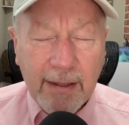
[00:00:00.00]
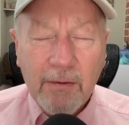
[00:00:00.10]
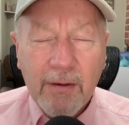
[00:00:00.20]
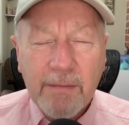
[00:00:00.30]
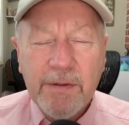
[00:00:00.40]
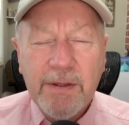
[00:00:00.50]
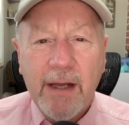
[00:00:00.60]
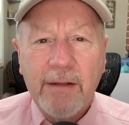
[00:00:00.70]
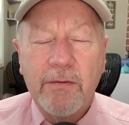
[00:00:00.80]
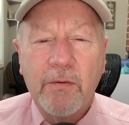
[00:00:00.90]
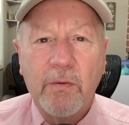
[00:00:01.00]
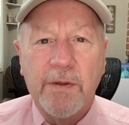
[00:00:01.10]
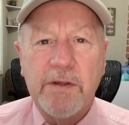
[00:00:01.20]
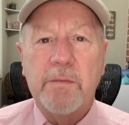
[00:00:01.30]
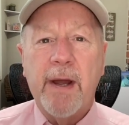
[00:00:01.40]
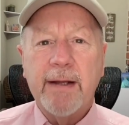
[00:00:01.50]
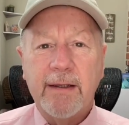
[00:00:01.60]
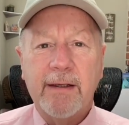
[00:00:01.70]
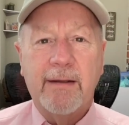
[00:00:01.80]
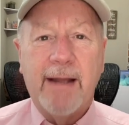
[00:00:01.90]
it all comes down to
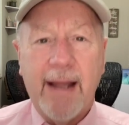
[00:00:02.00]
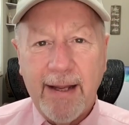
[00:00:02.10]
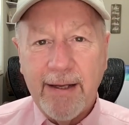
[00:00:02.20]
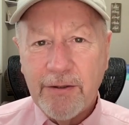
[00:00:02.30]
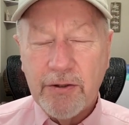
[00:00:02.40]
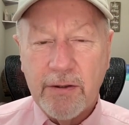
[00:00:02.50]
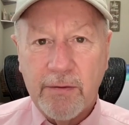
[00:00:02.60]
respecting age,